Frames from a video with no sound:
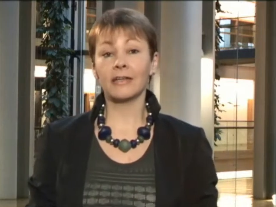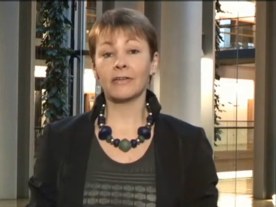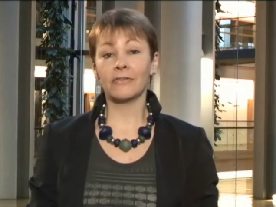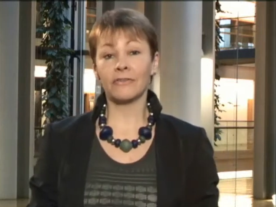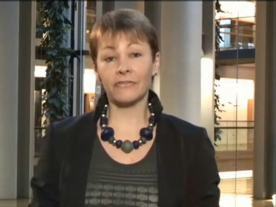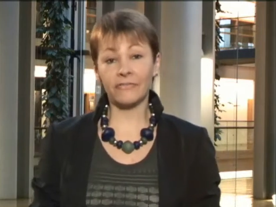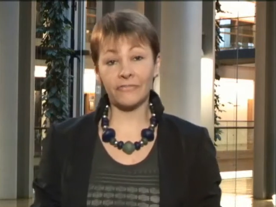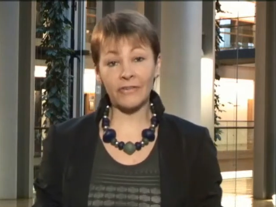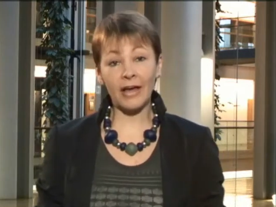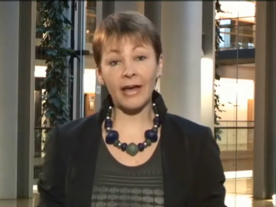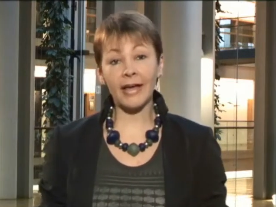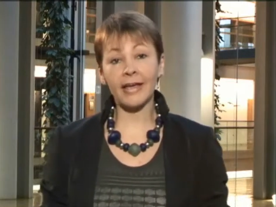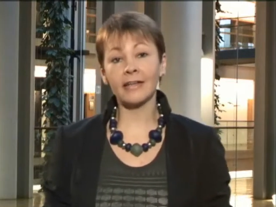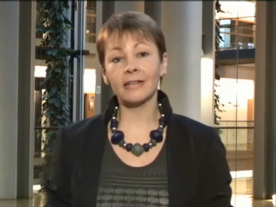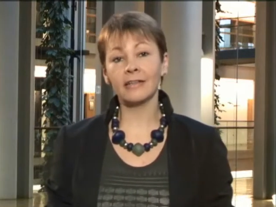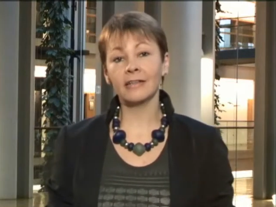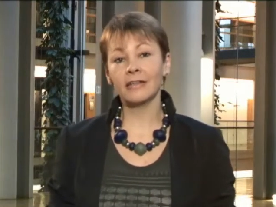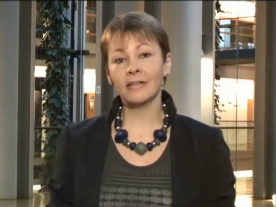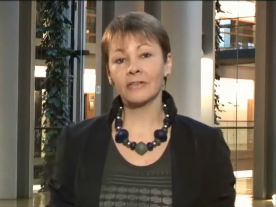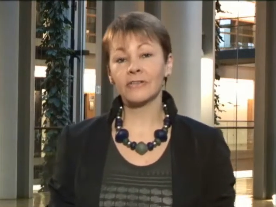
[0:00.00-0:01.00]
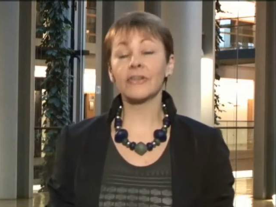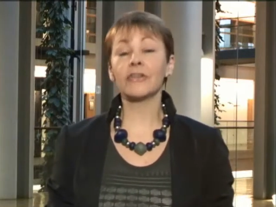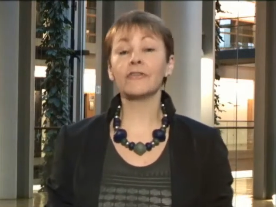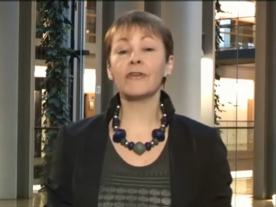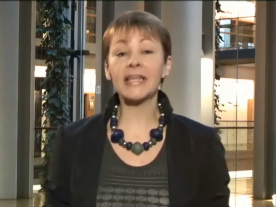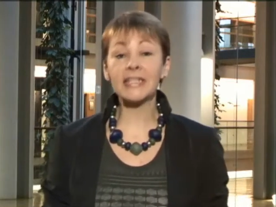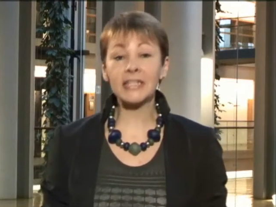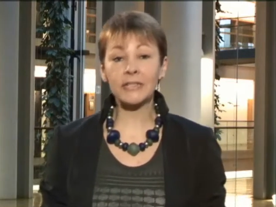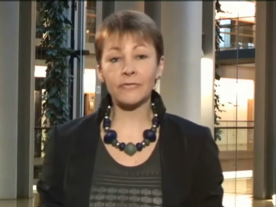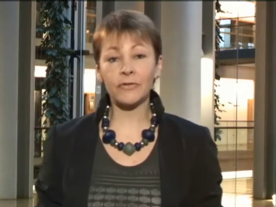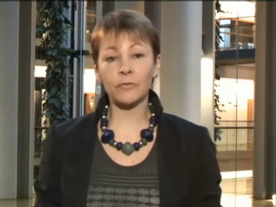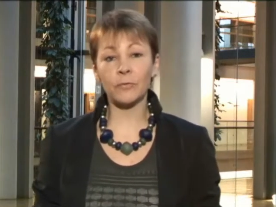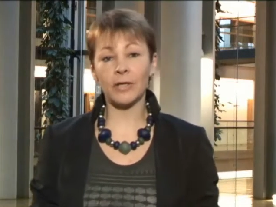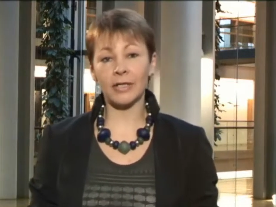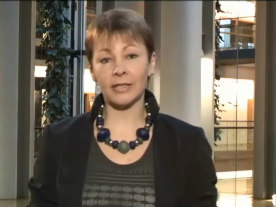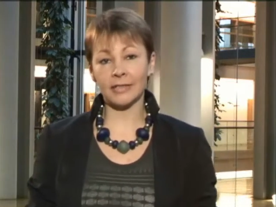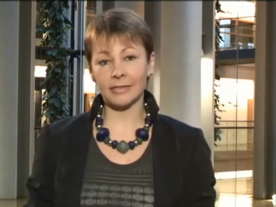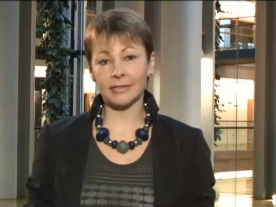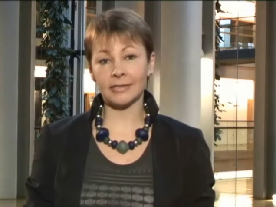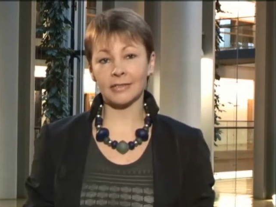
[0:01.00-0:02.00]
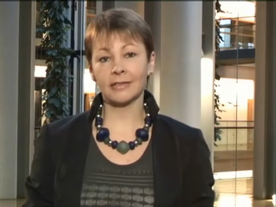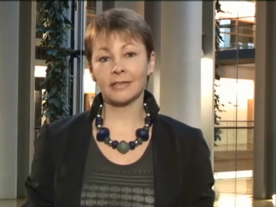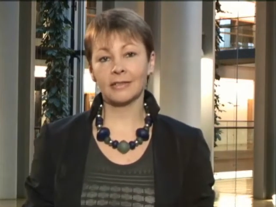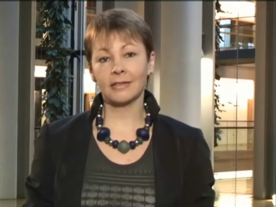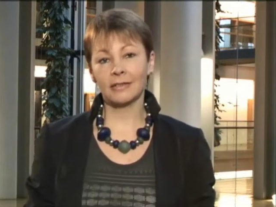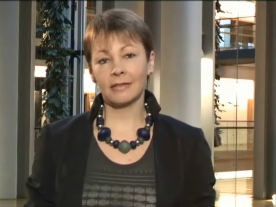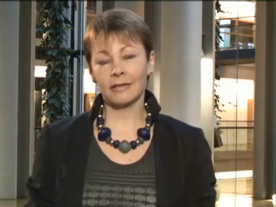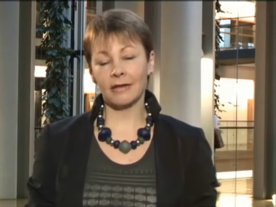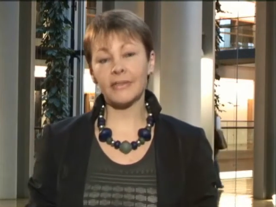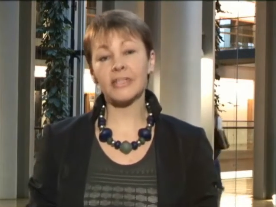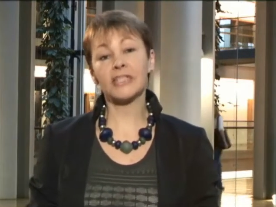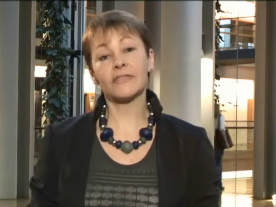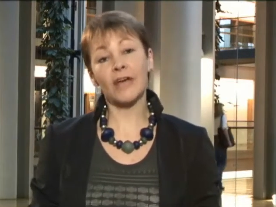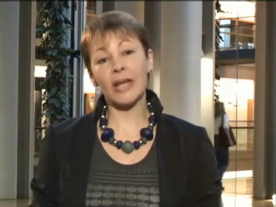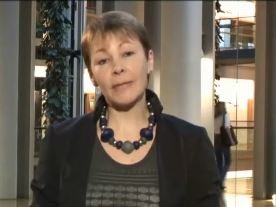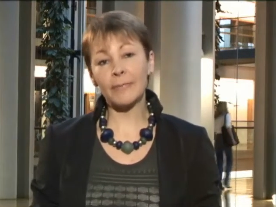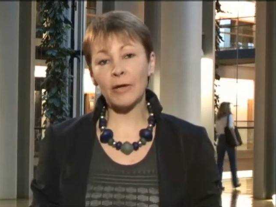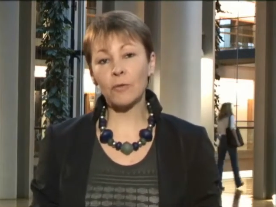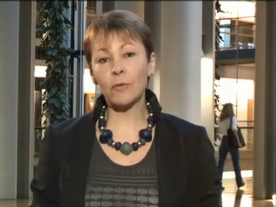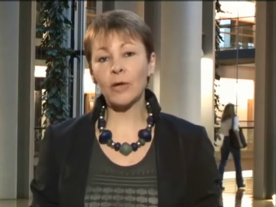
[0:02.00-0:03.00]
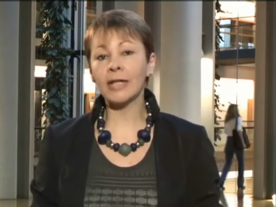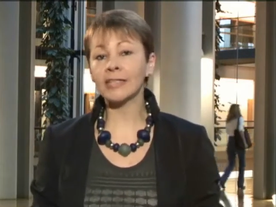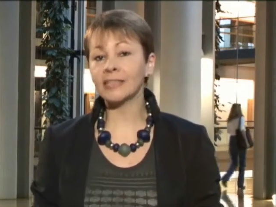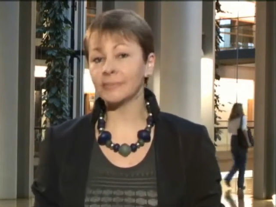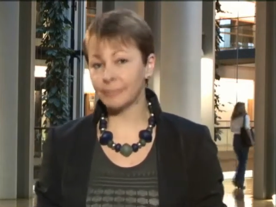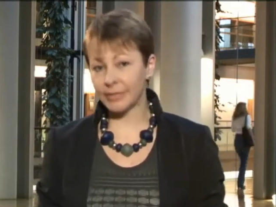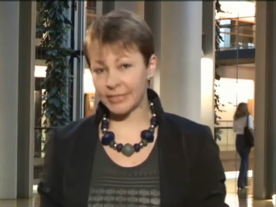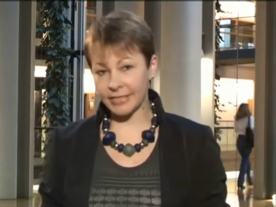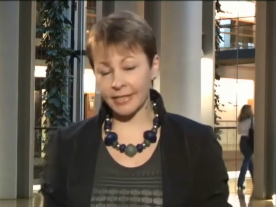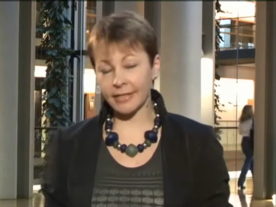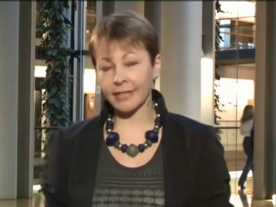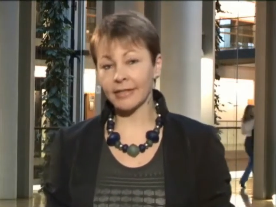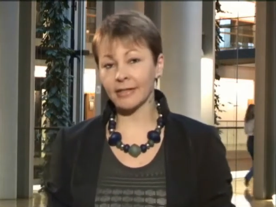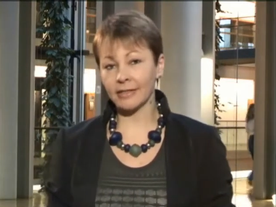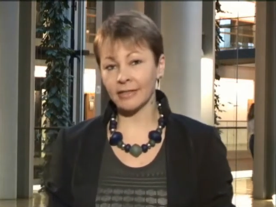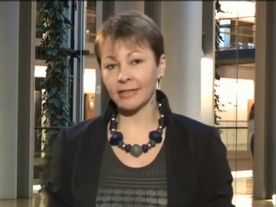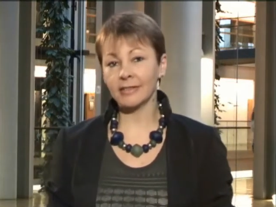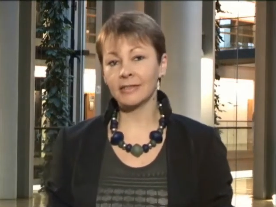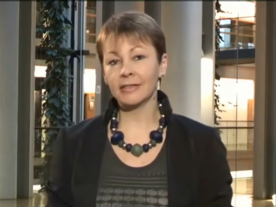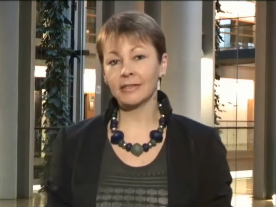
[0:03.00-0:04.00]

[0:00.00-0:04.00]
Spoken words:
the sign to the rest of the world, and the developing world in particular,